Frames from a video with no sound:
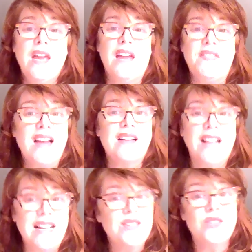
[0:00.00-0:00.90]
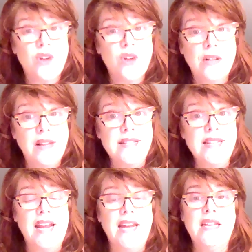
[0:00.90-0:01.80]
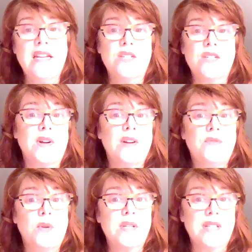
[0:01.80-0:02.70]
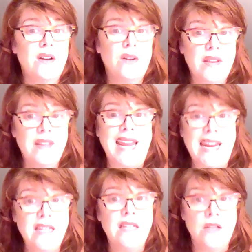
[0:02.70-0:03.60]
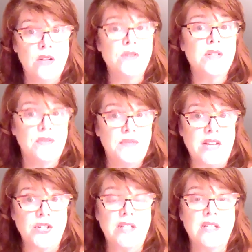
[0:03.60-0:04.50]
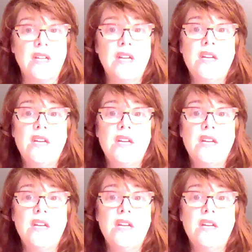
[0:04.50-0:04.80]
And that closet is called Closet 80 because we're going to focus on 80 years of fashion.